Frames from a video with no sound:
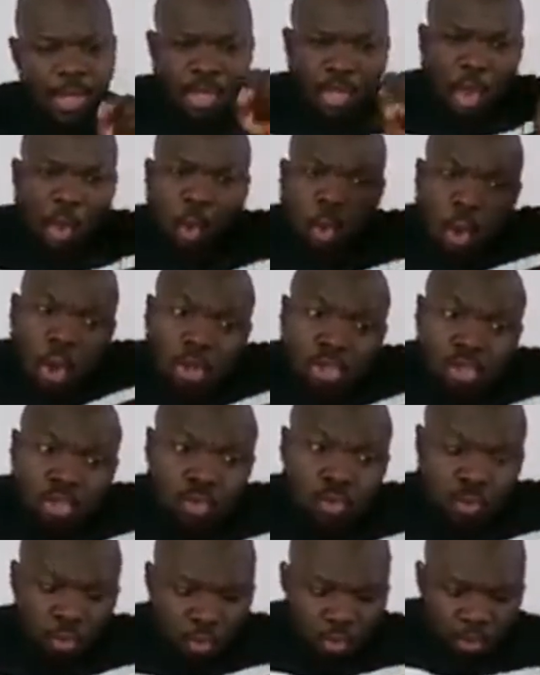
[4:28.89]
The
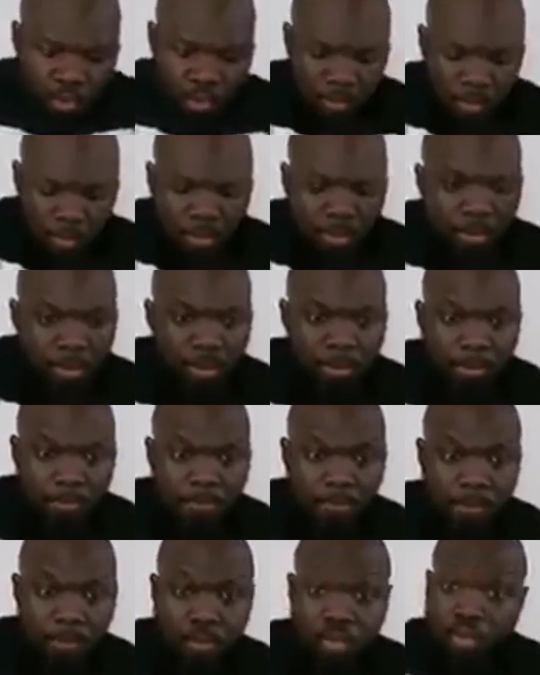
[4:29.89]
host to know
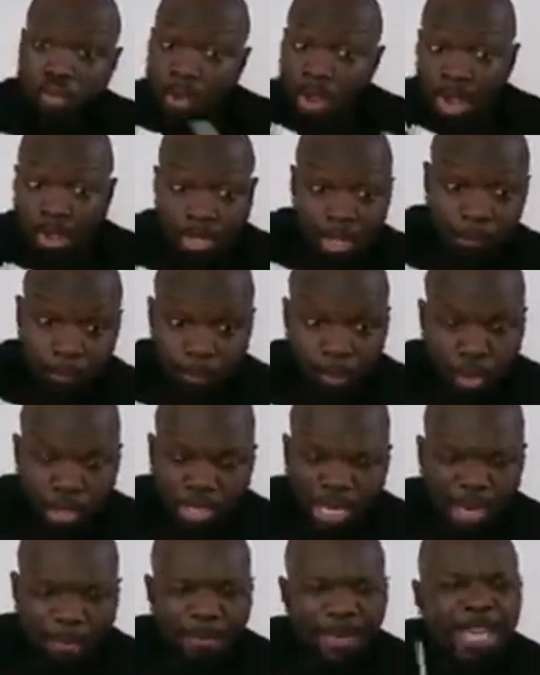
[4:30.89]
throughout the
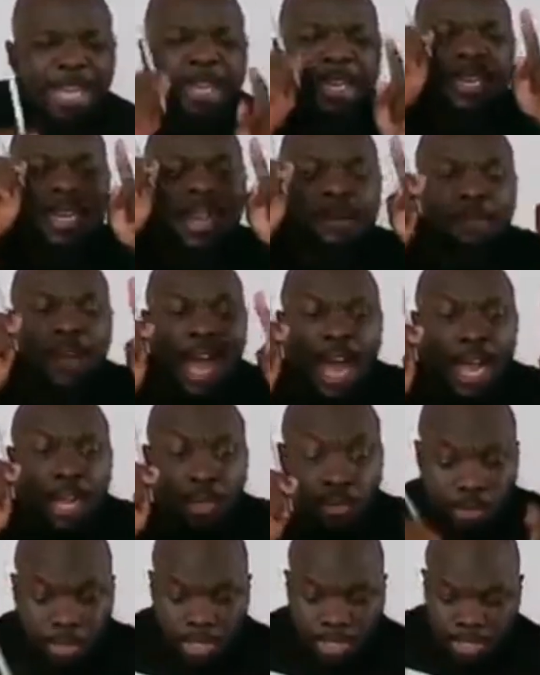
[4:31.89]
program, he never
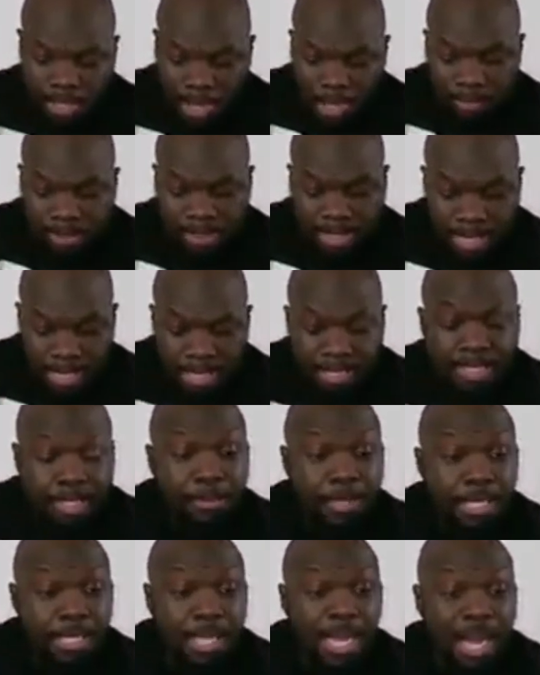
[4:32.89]
acknowledged Loud Silence
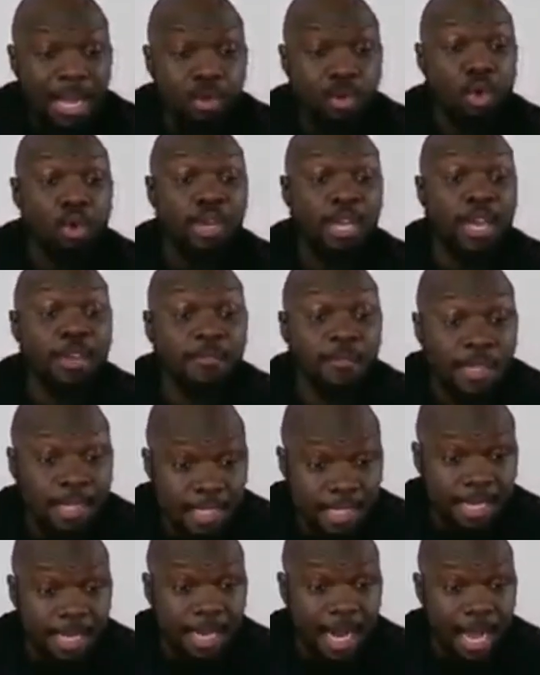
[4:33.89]
Media nor
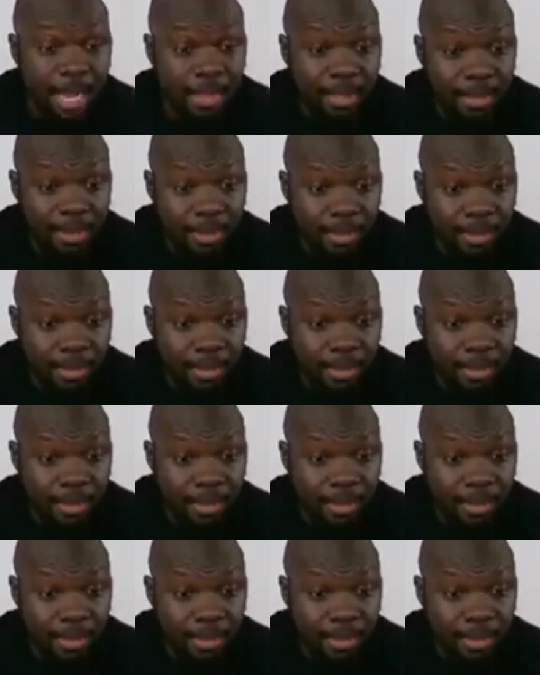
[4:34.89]
Kevin Taylor.